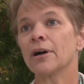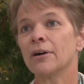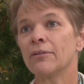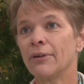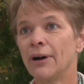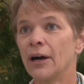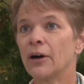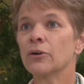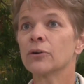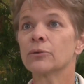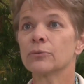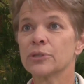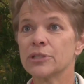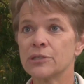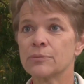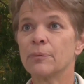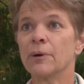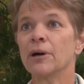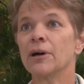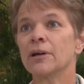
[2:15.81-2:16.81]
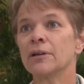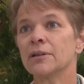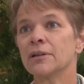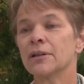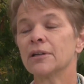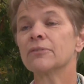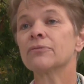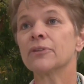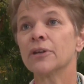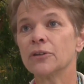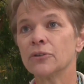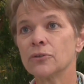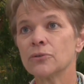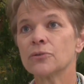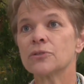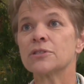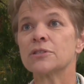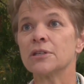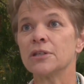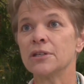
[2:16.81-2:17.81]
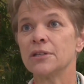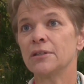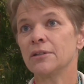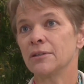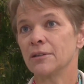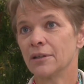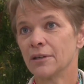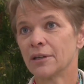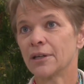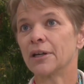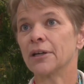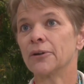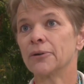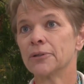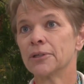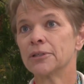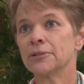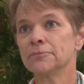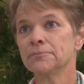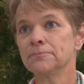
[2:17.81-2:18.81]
of how to respond if they do see a coyote.